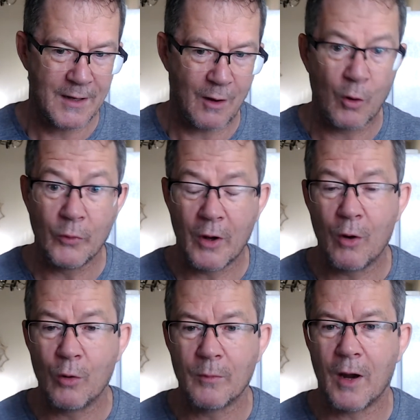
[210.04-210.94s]
own the
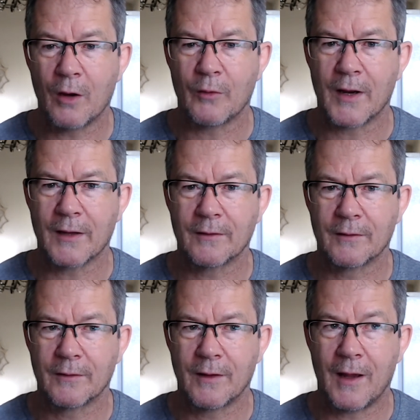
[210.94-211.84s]
home outright,
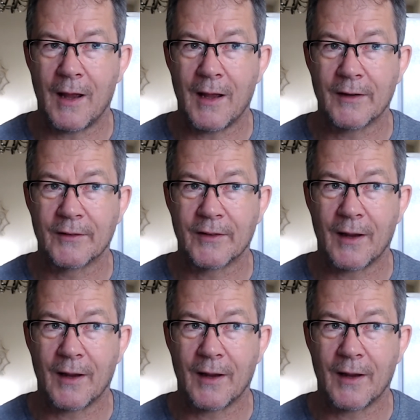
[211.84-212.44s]
and